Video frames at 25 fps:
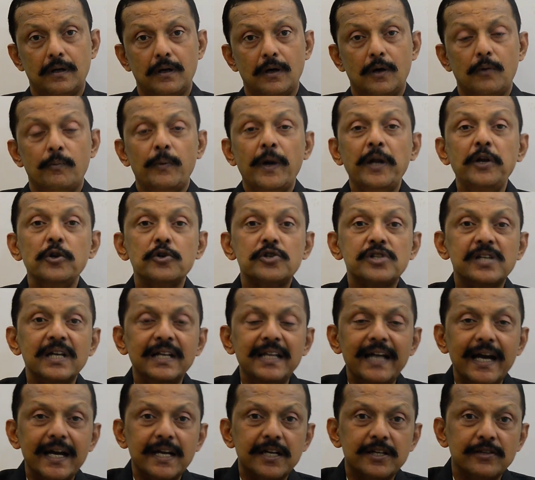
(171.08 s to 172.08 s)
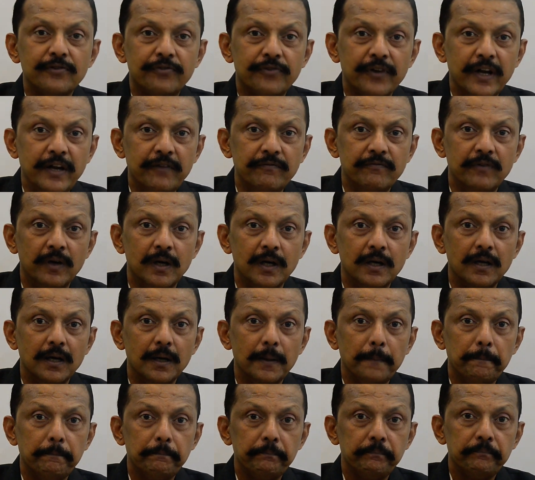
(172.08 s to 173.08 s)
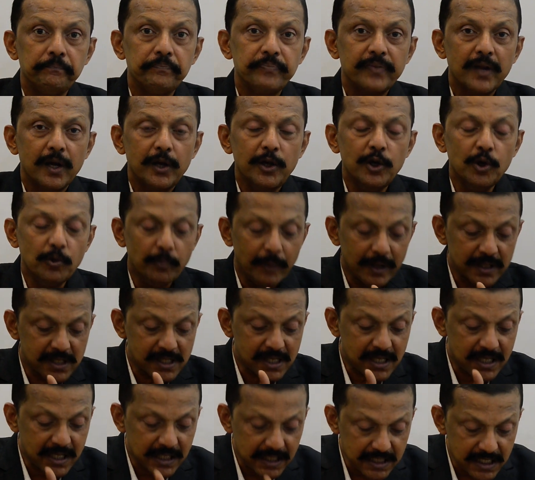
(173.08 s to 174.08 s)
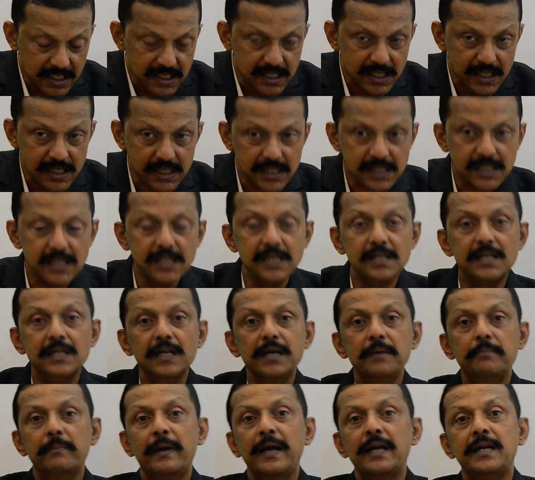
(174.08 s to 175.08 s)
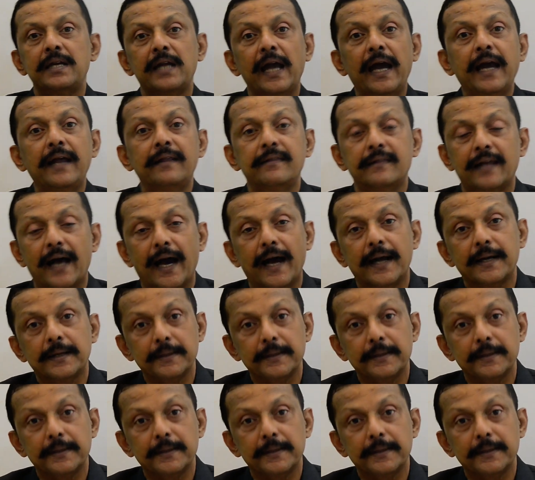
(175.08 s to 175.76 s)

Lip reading: When you select a framework, you must consistently maintain that.